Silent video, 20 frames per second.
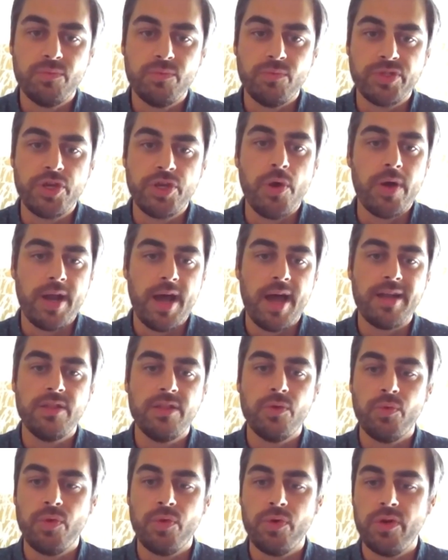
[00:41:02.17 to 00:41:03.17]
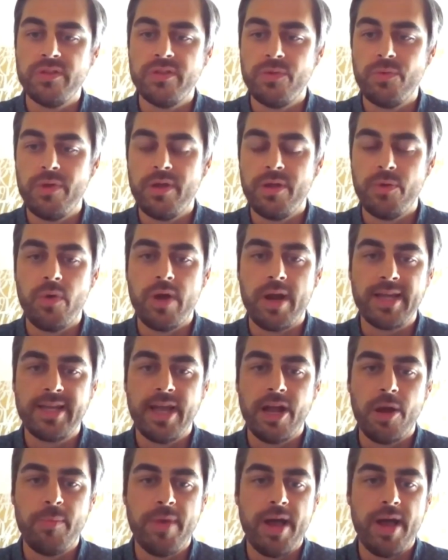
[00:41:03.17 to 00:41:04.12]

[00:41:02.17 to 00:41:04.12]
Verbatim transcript: what's going on in the world and, and what I care